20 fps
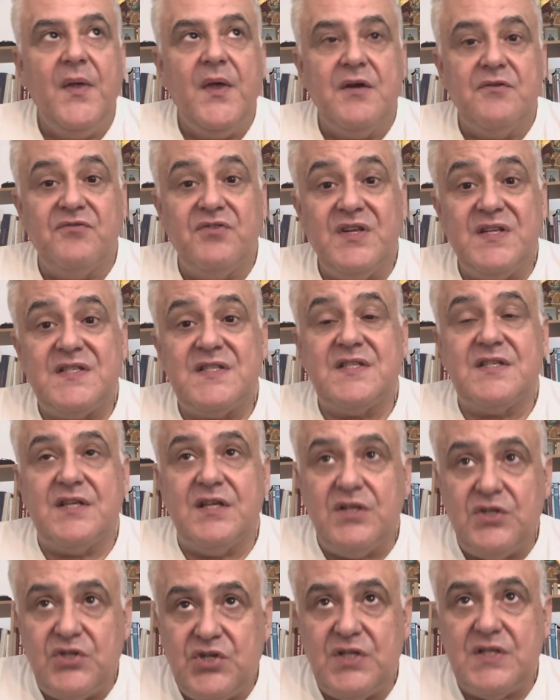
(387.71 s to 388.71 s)

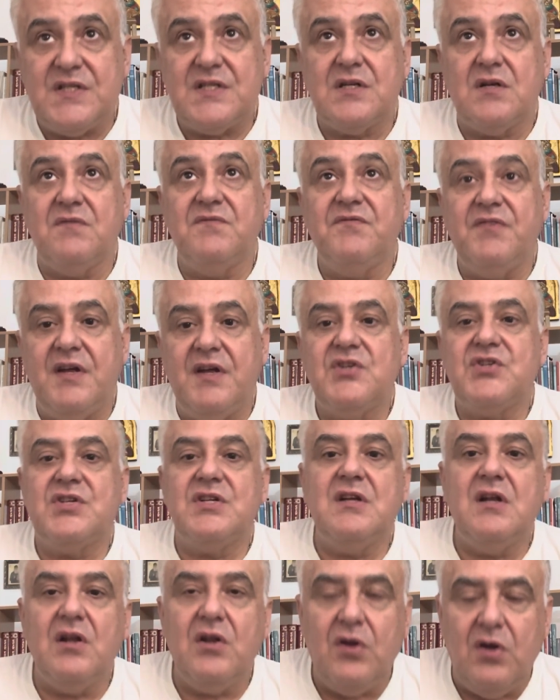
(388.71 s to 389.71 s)
researches
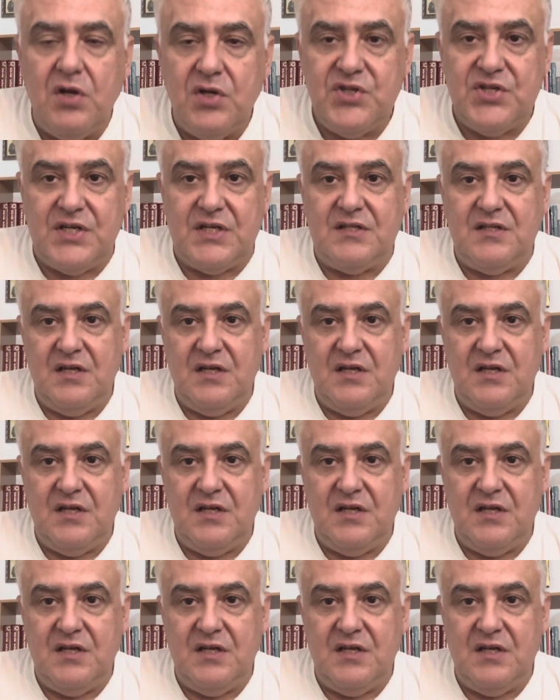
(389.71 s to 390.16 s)
conventional logic.